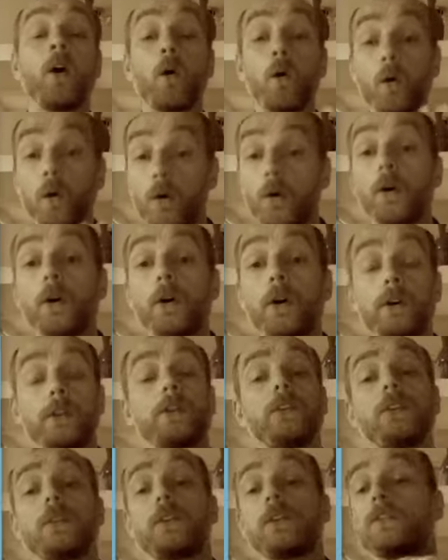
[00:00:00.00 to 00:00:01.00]
Or
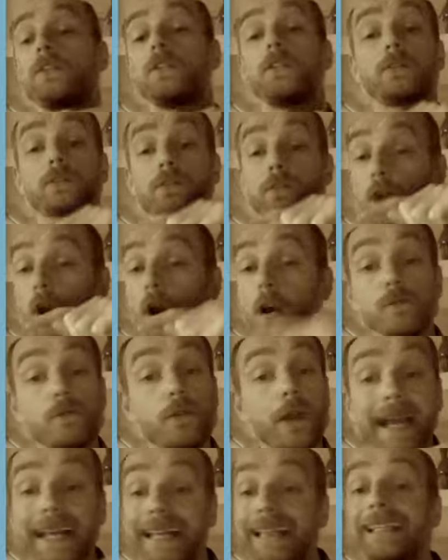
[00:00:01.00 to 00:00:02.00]
you can just
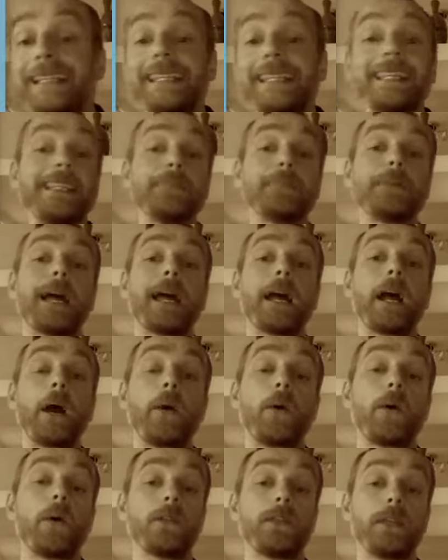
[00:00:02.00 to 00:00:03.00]
directly
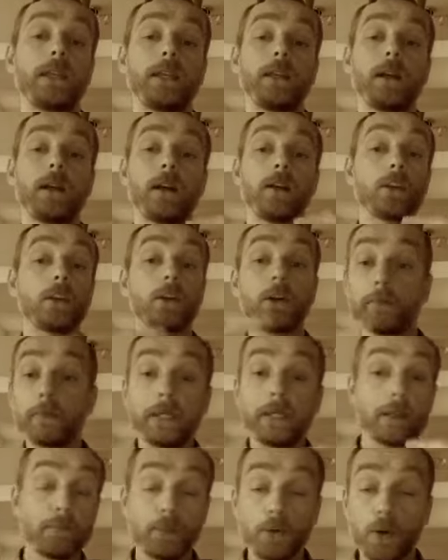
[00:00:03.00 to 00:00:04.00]
email the
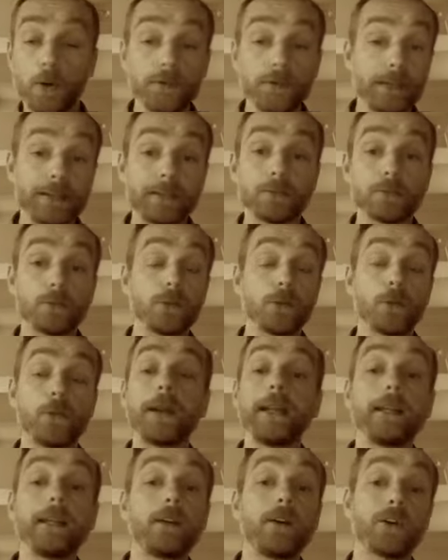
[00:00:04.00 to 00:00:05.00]
company that processes all the
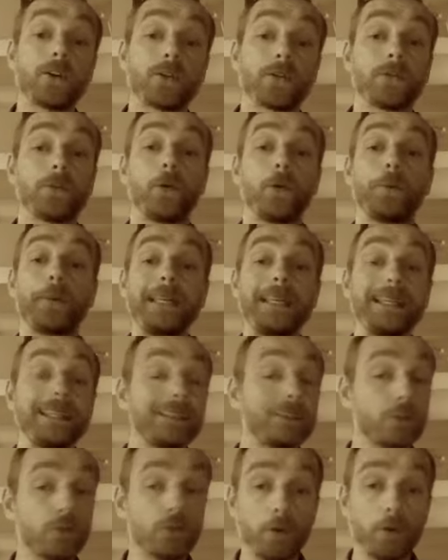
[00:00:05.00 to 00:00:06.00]
credit cards for me. It's a